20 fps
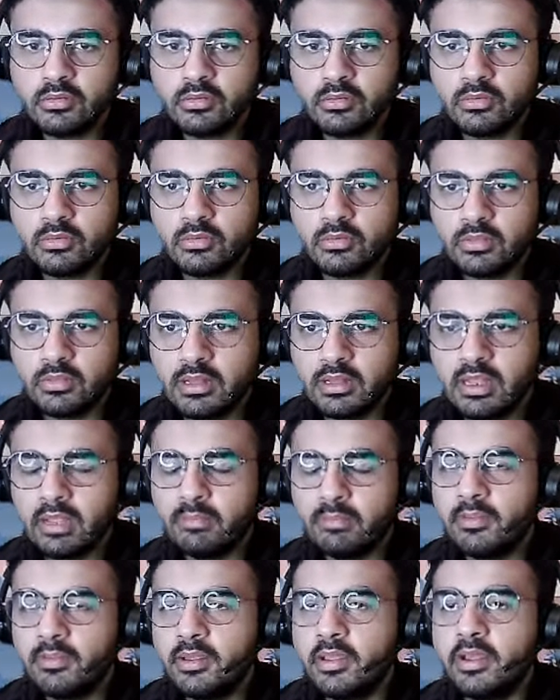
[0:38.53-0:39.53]
to the lab
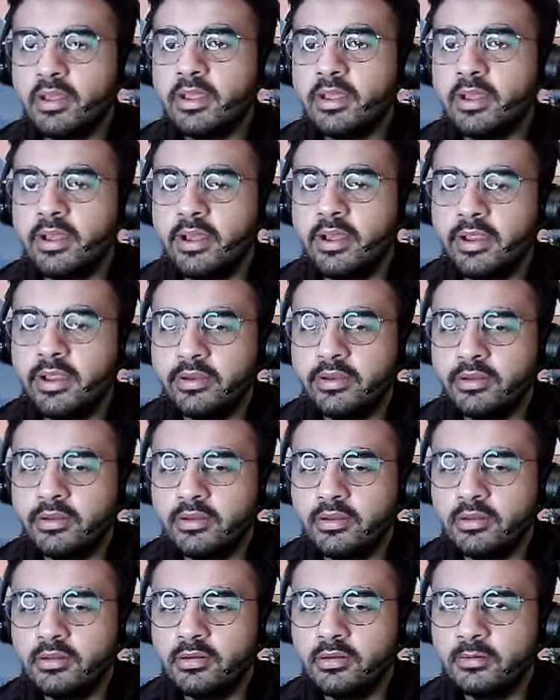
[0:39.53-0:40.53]
and
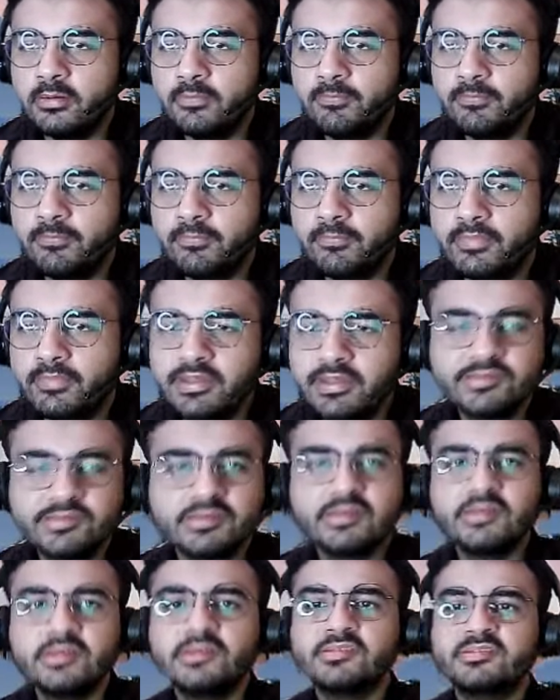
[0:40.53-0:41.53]
let's
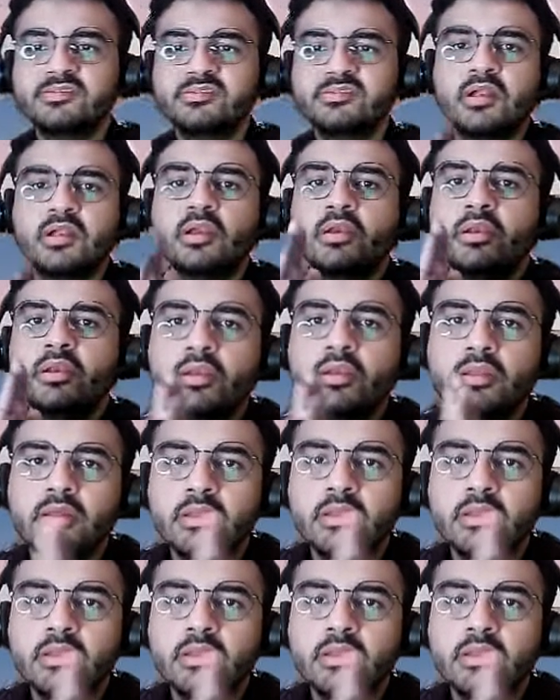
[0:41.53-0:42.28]
get started.